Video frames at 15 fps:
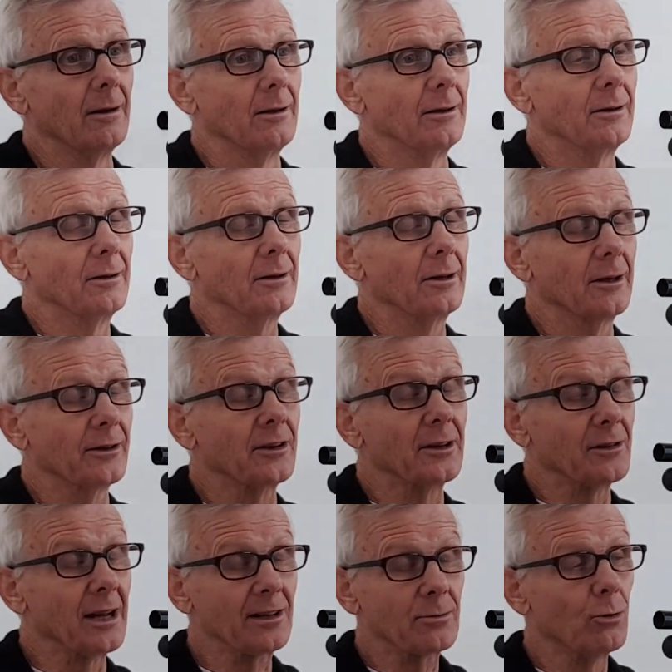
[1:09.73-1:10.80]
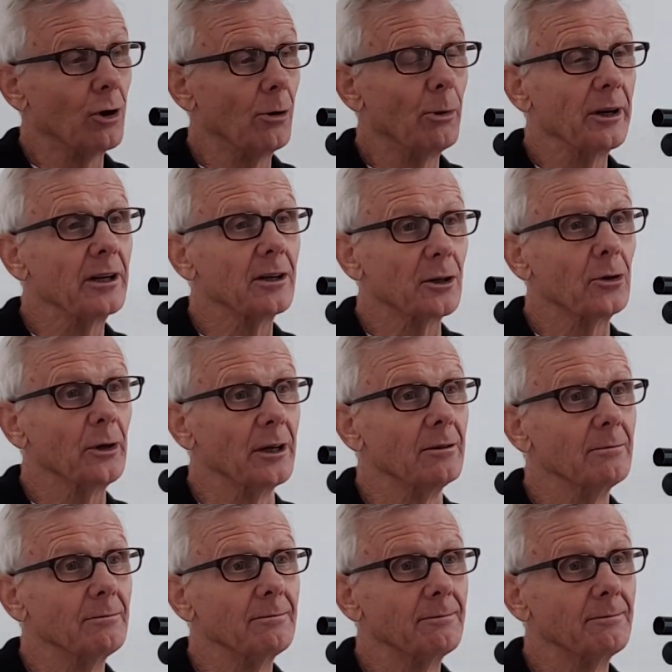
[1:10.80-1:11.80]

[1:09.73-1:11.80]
And that's why I wanted to do it.